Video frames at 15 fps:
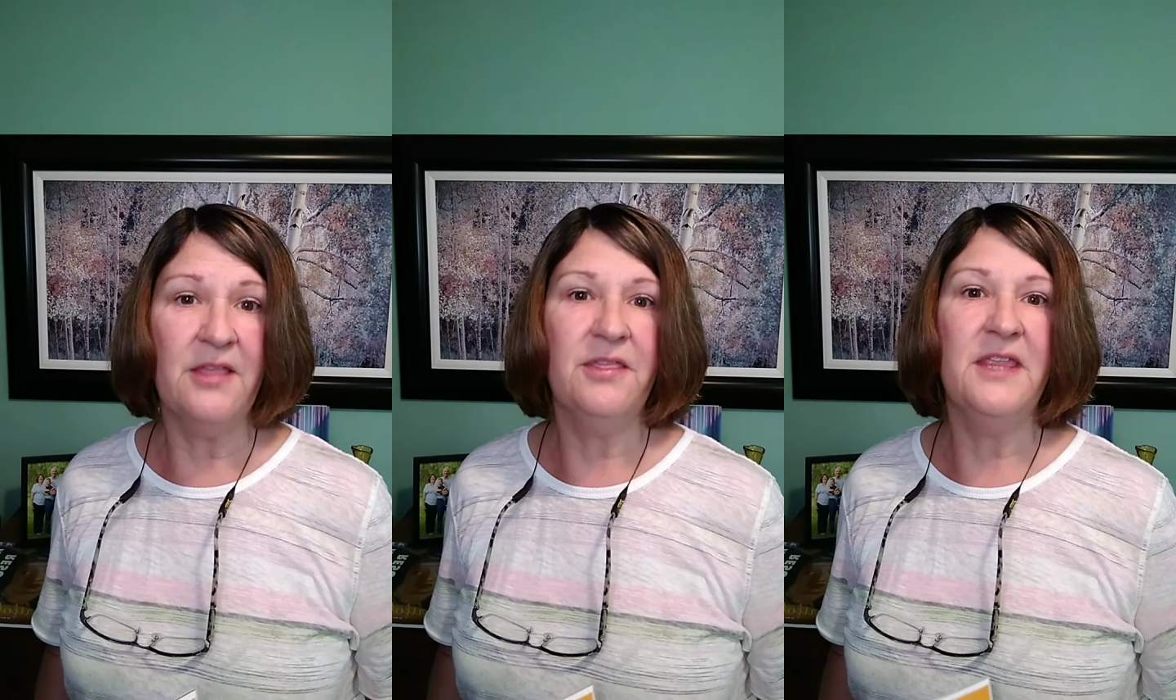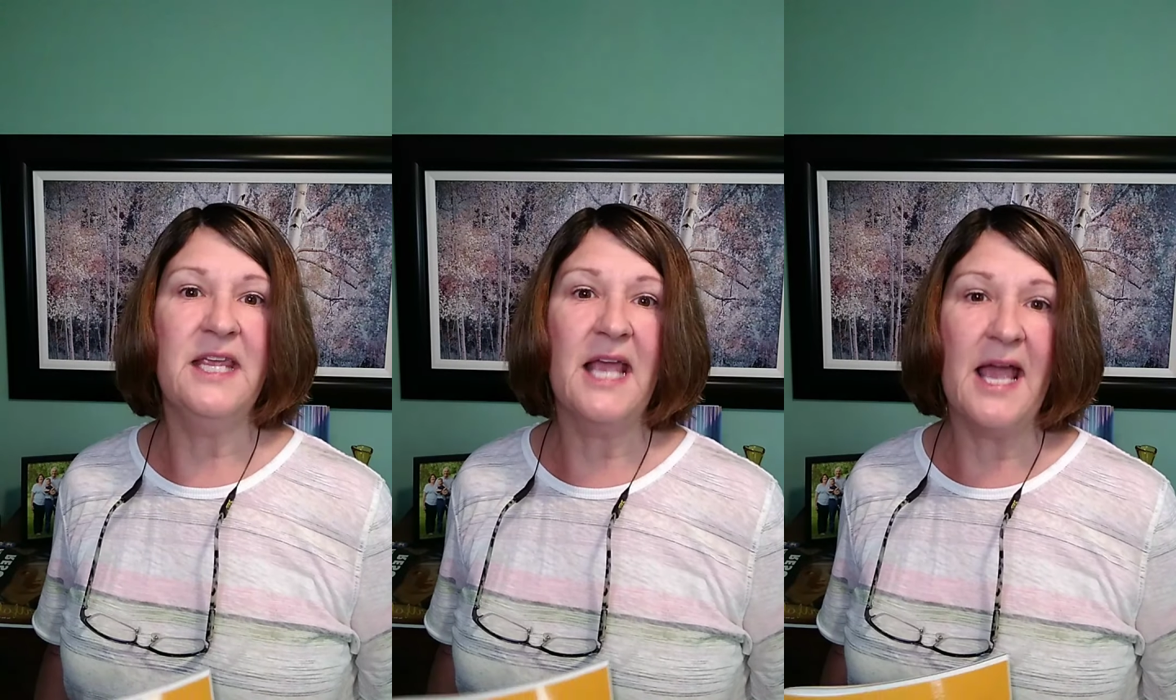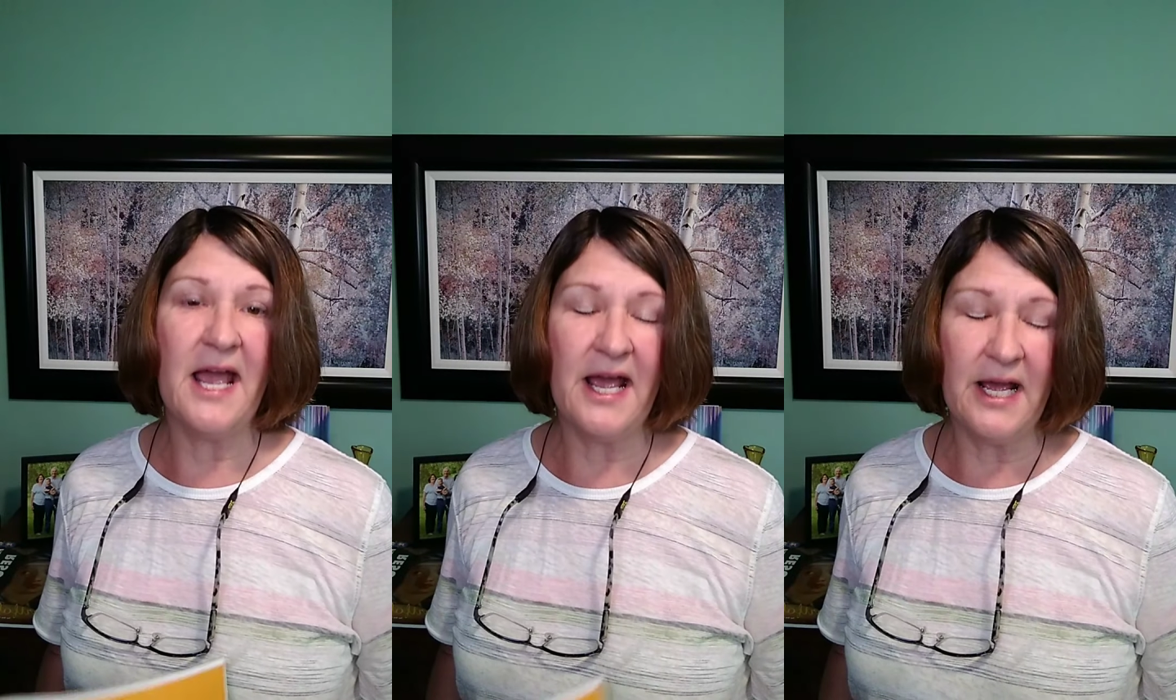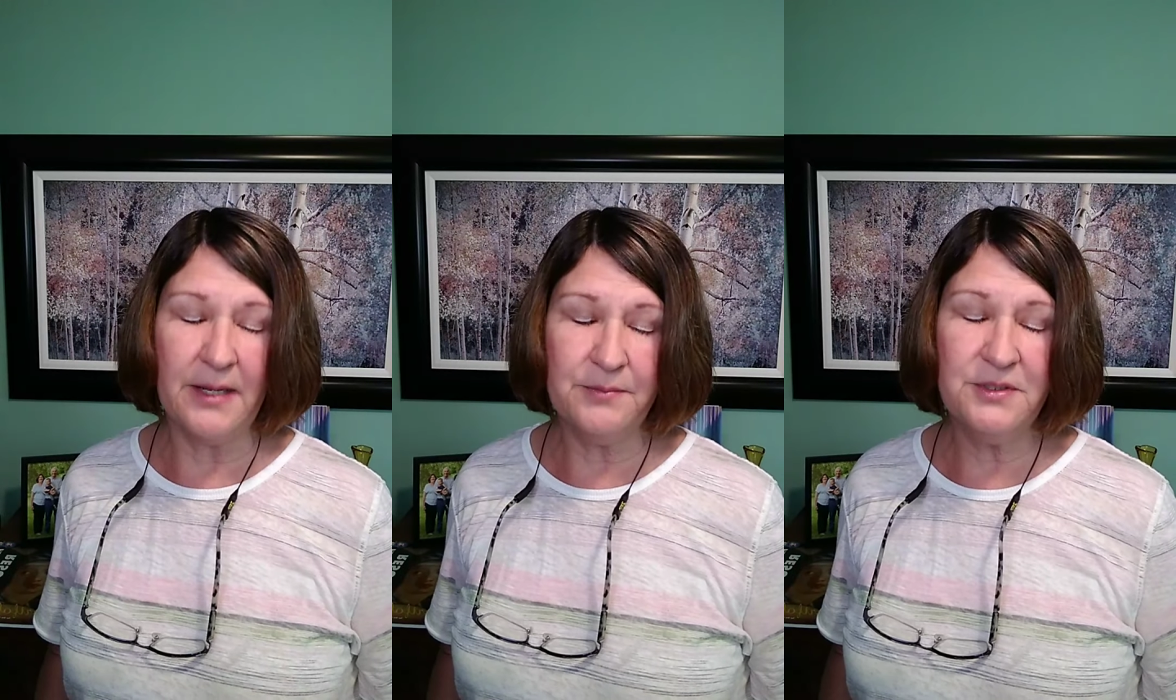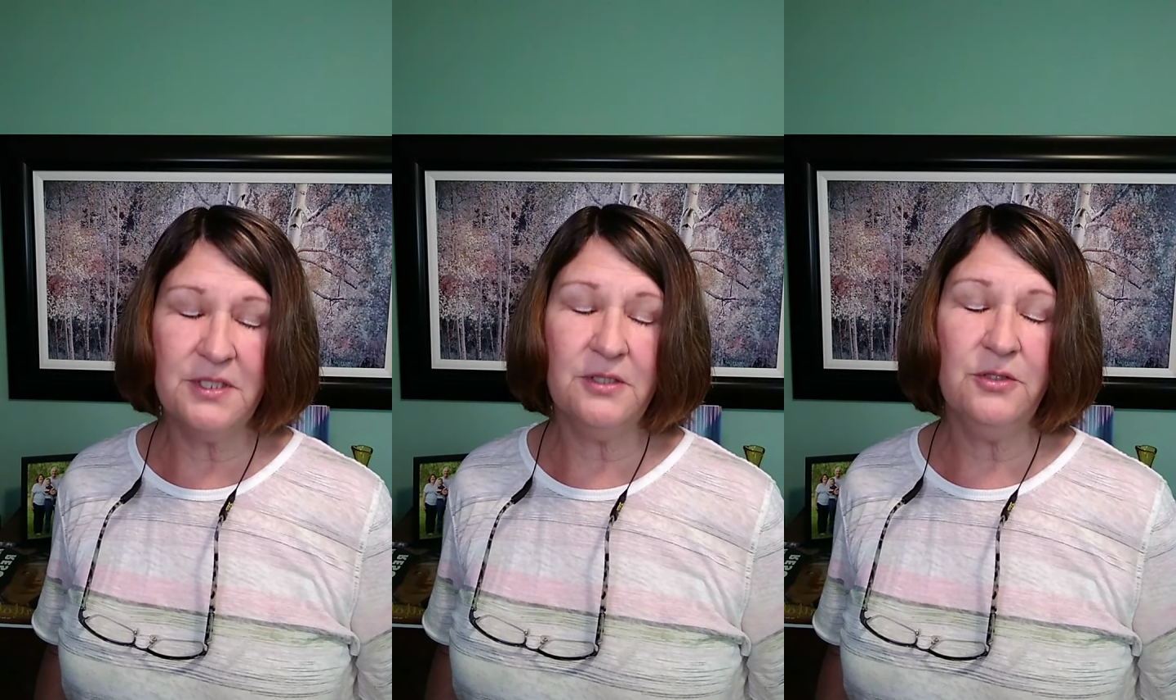
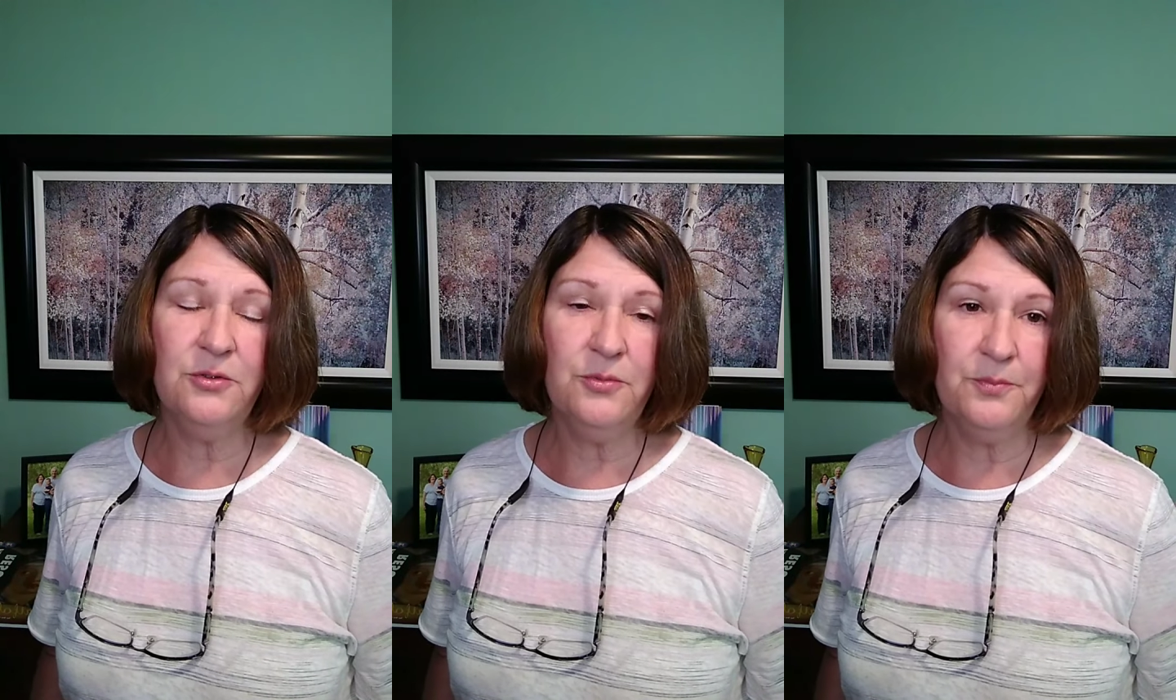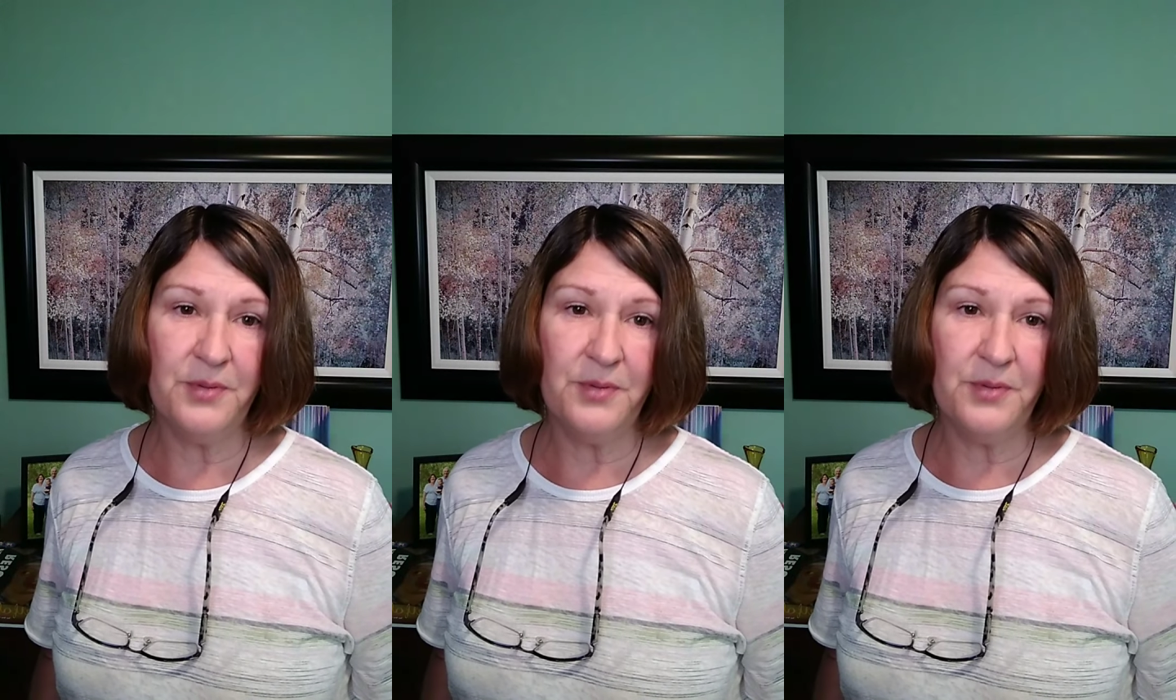absolute best